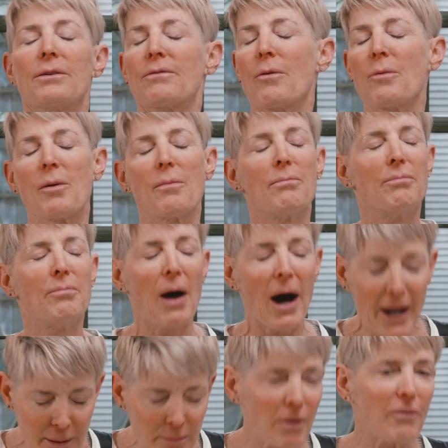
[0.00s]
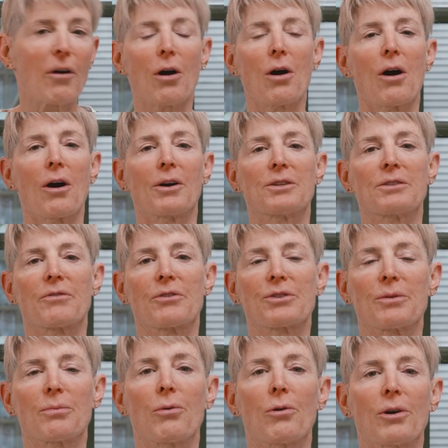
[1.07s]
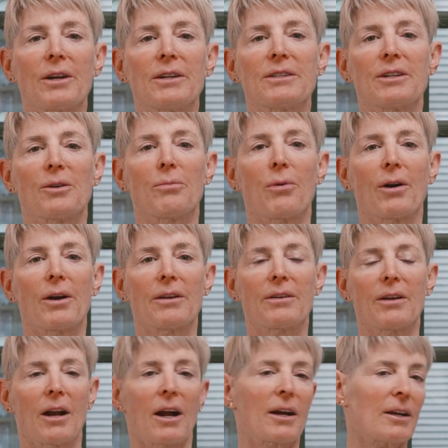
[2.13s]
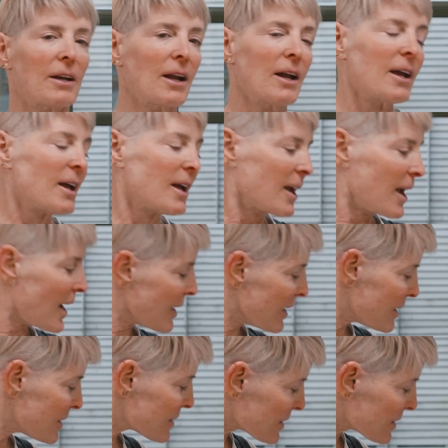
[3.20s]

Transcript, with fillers: from the bottom of our hearts for supporting Dinner Party tonight. And he's